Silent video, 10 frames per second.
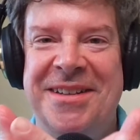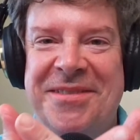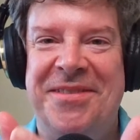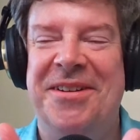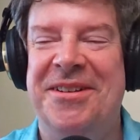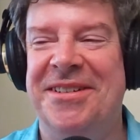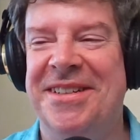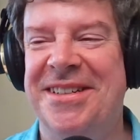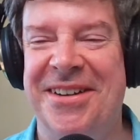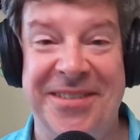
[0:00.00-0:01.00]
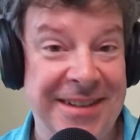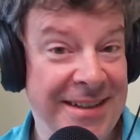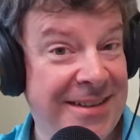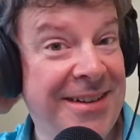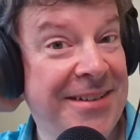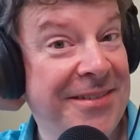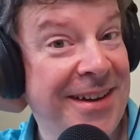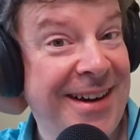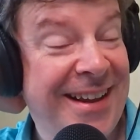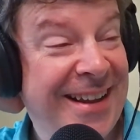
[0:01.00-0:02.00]
to the Future and Star Wars. Actually, you know
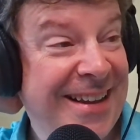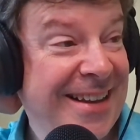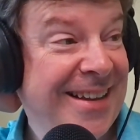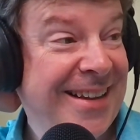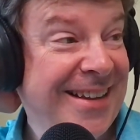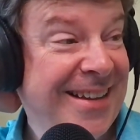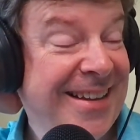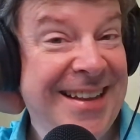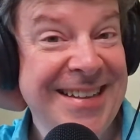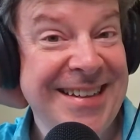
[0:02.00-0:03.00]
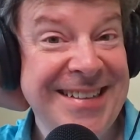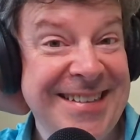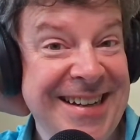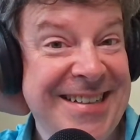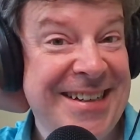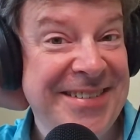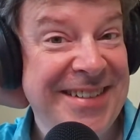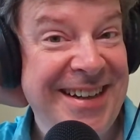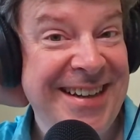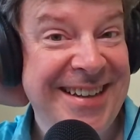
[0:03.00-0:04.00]
what? That's not a
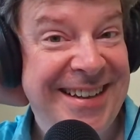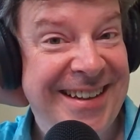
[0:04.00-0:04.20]
terrible idea.